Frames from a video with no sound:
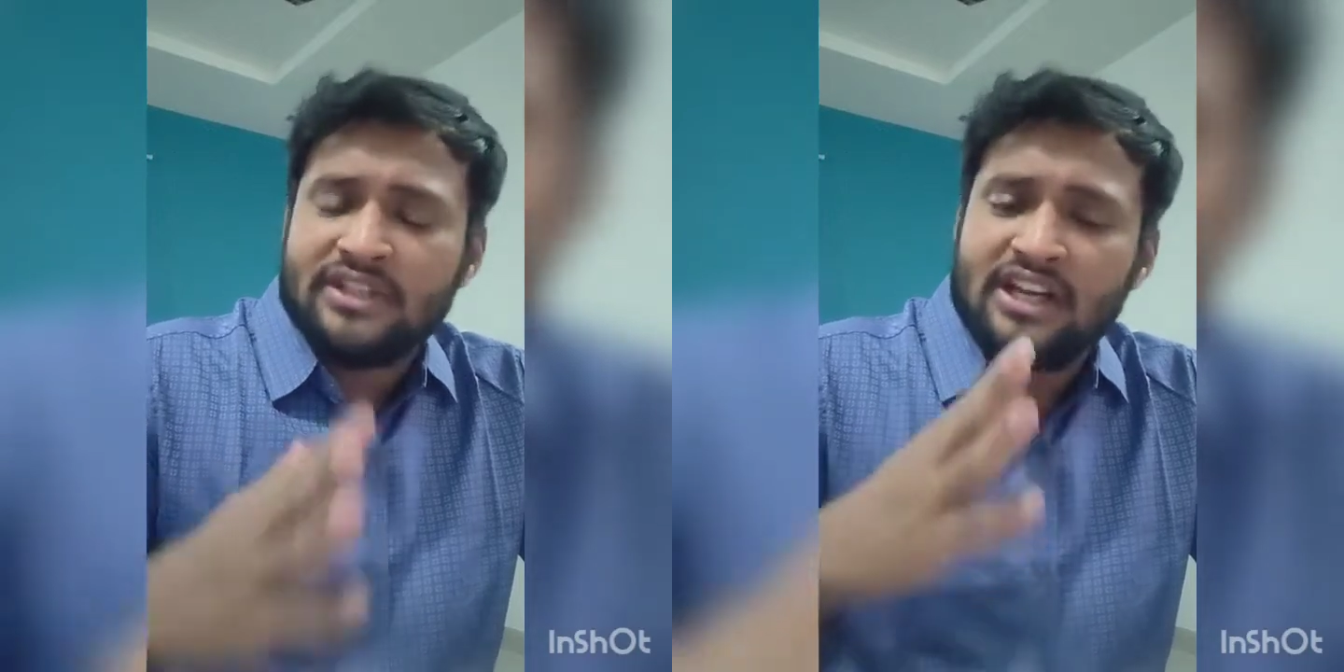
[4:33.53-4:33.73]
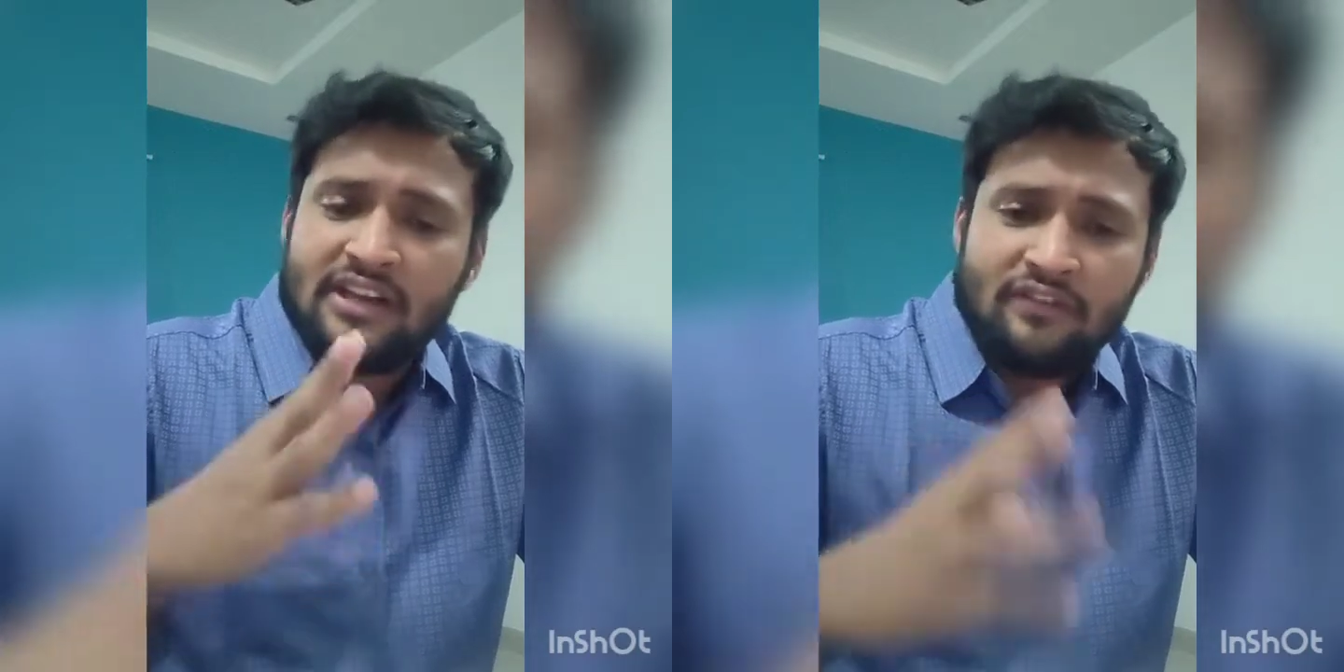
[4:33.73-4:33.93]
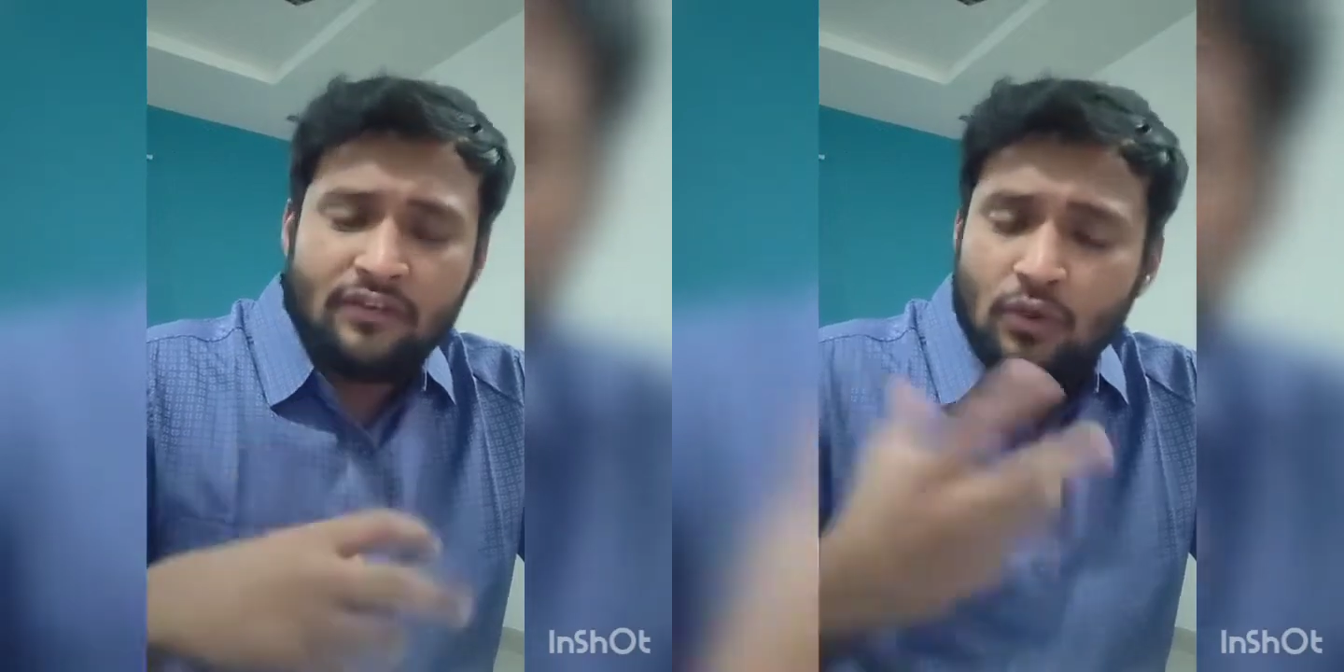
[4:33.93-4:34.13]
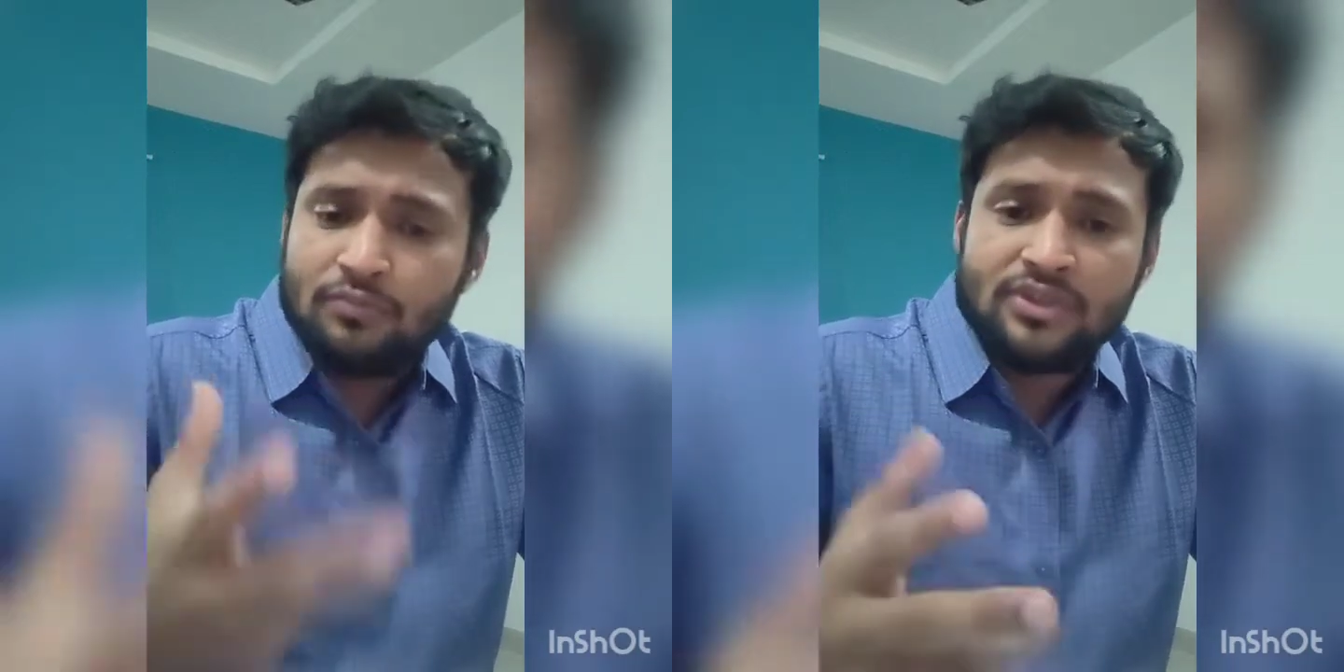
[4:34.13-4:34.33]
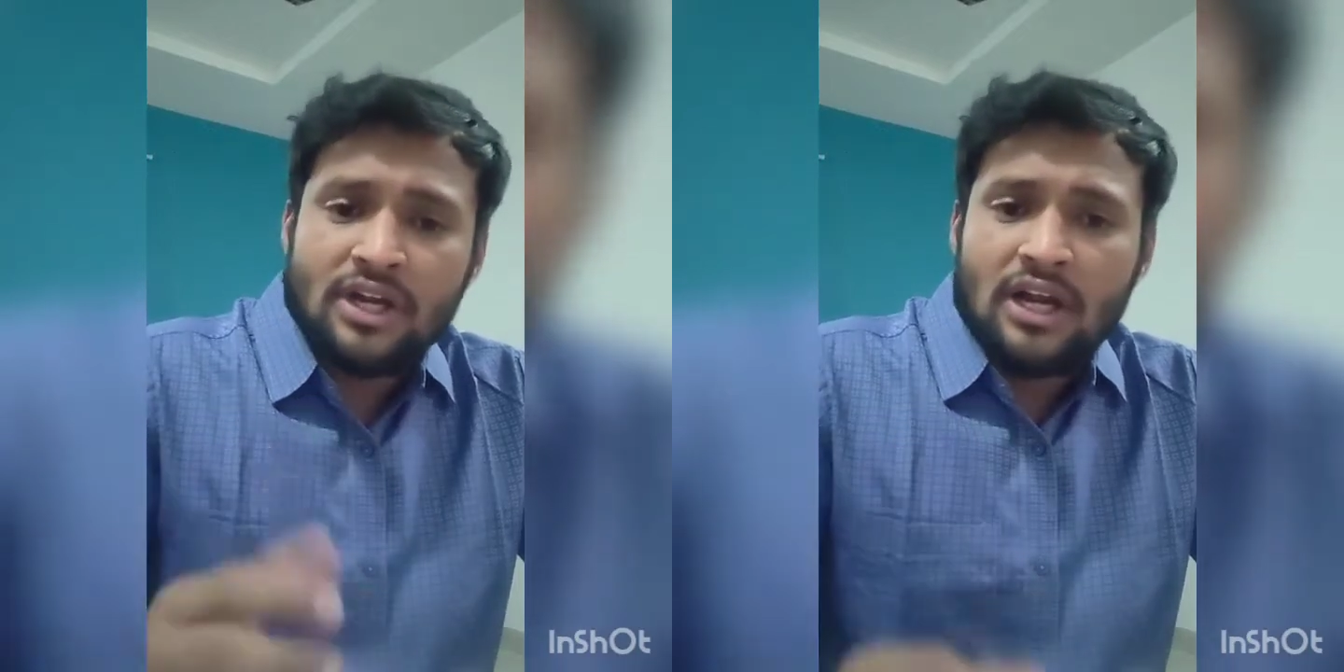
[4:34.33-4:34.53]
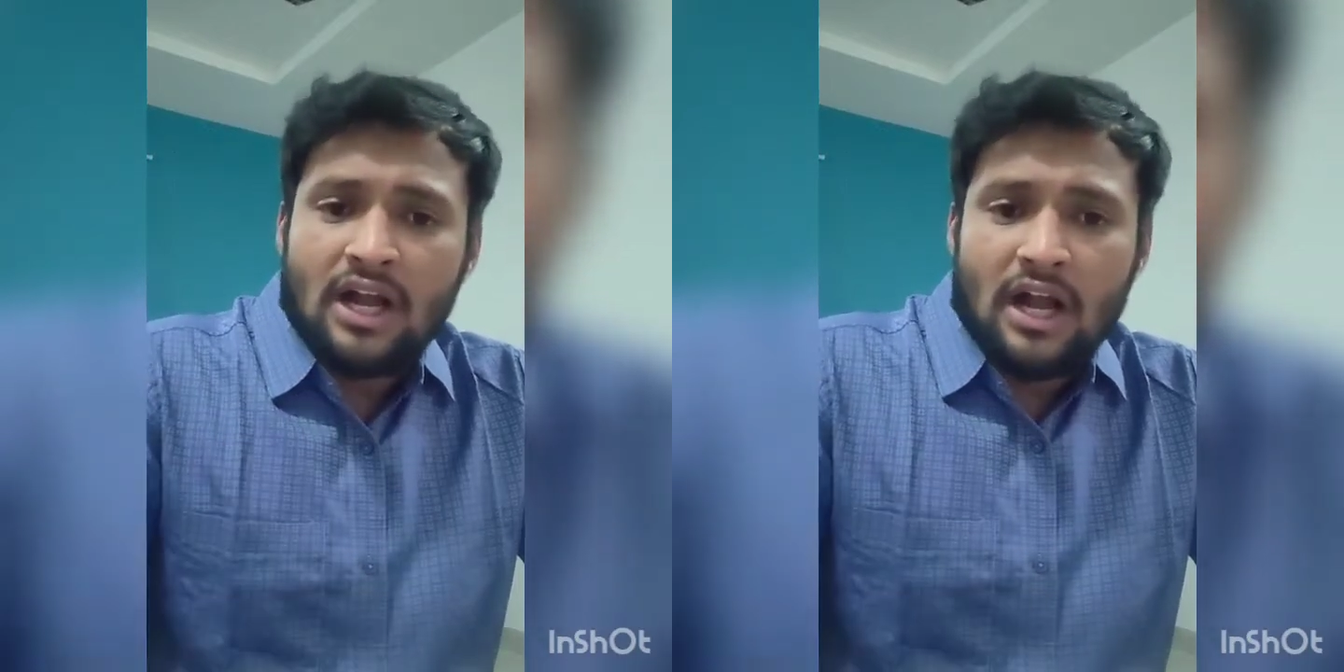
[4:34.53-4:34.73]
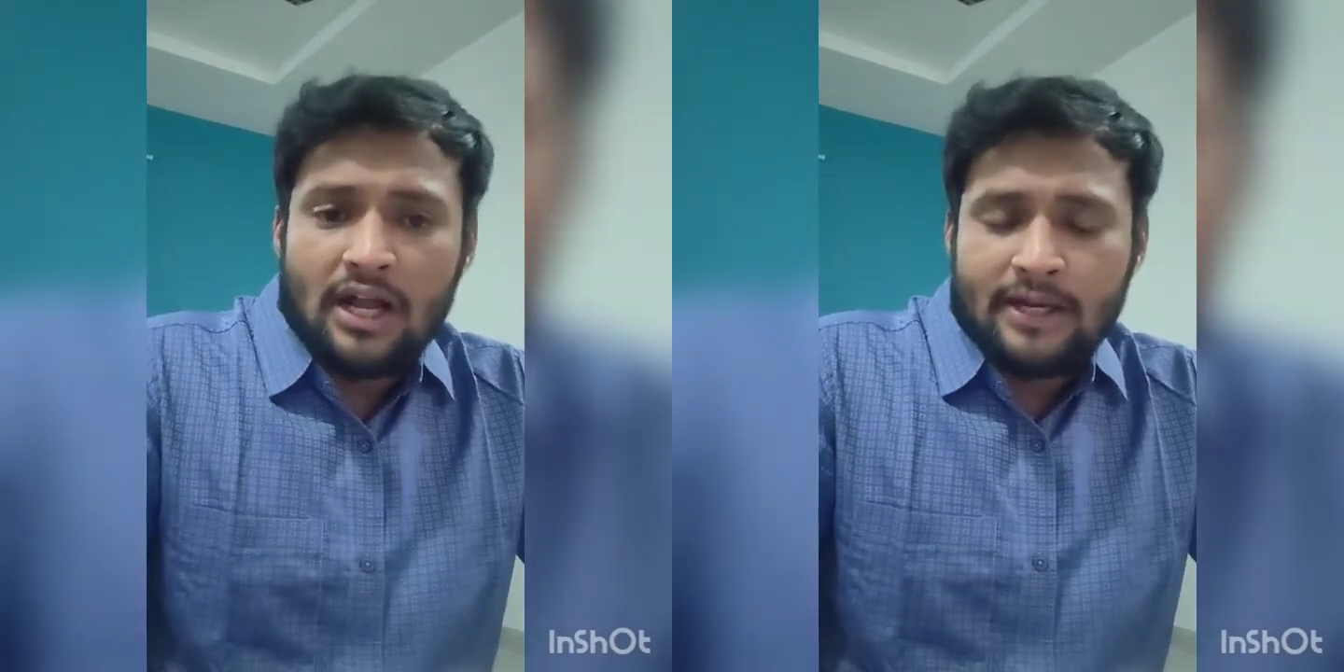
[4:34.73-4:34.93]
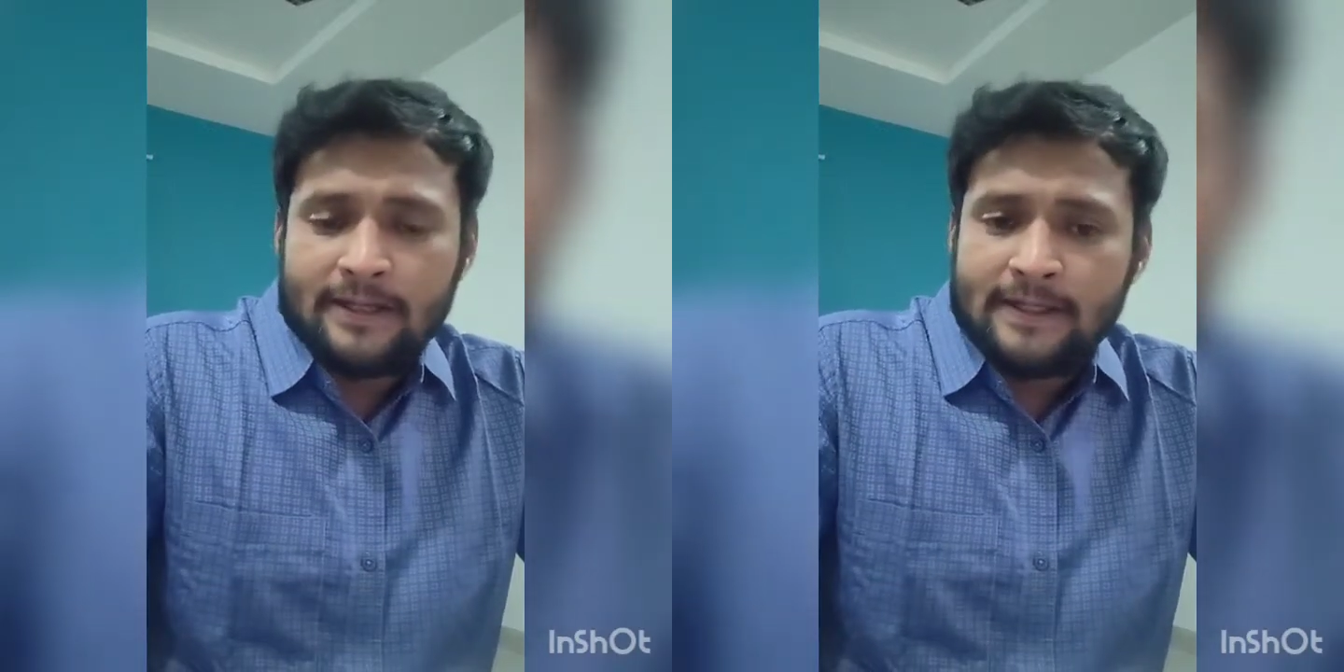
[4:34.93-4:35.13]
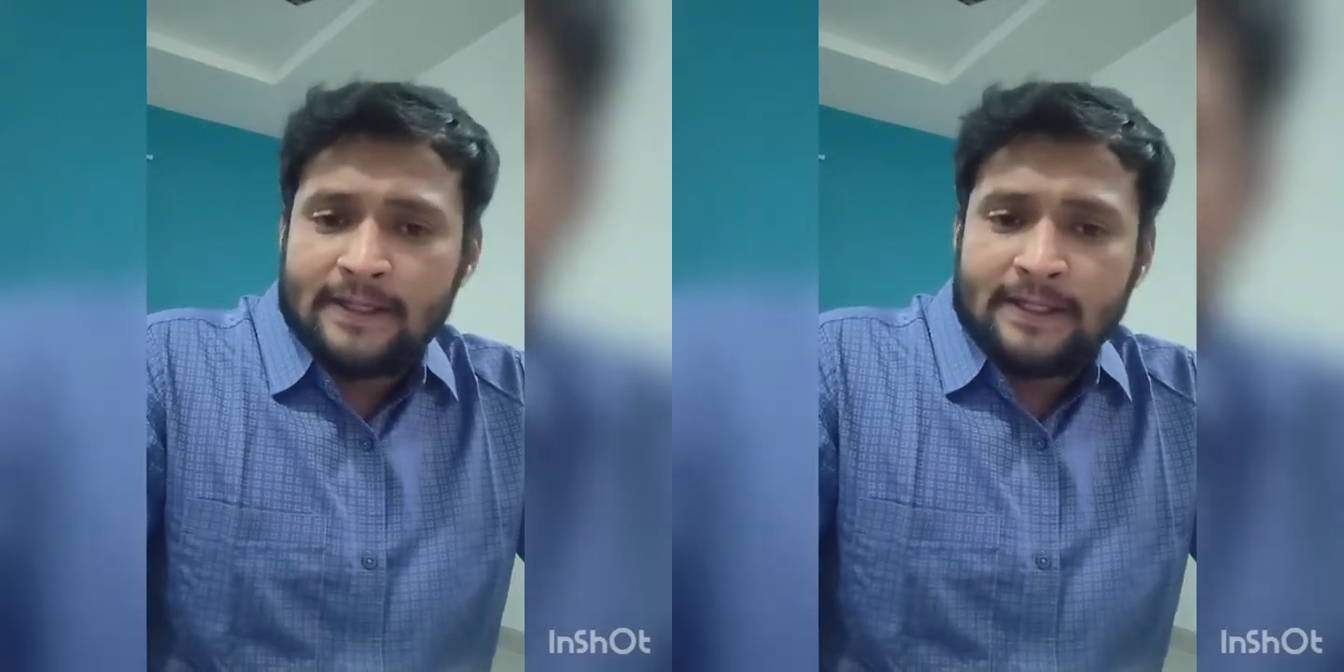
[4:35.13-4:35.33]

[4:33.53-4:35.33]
the fumes are